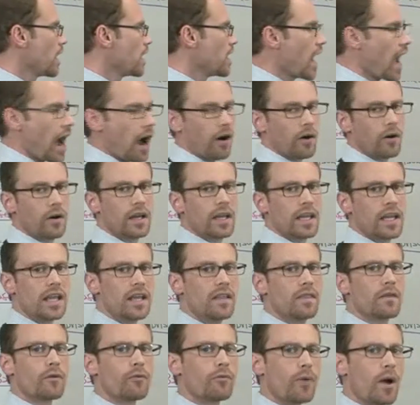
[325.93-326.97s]
Now,
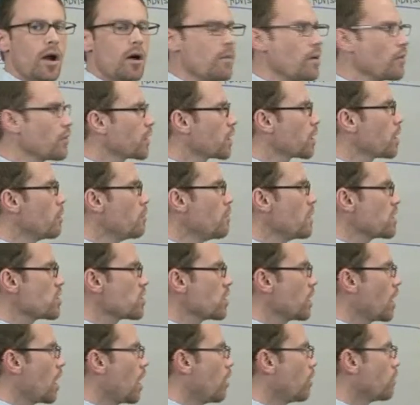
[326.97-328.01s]
in the realm of the
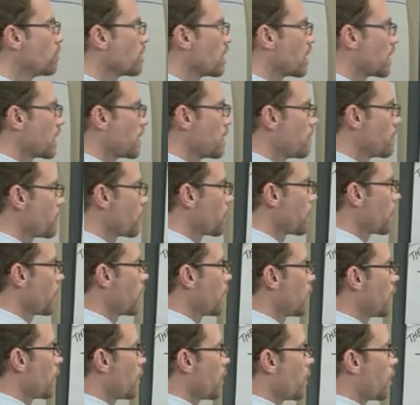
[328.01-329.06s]
commission-only,
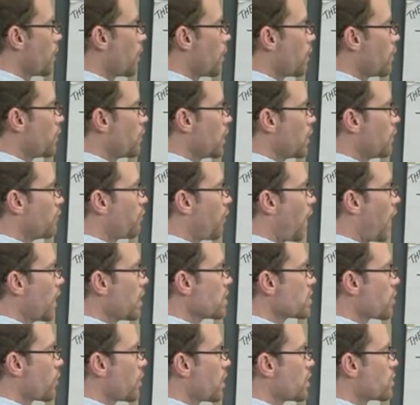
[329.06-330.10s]
the
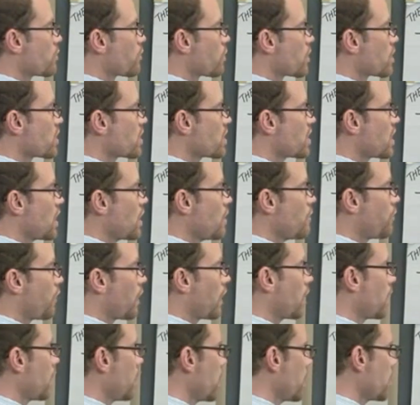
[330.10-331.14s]
advisor is
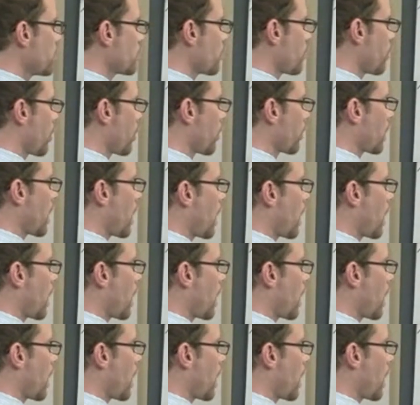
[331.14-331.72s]
receiving his or her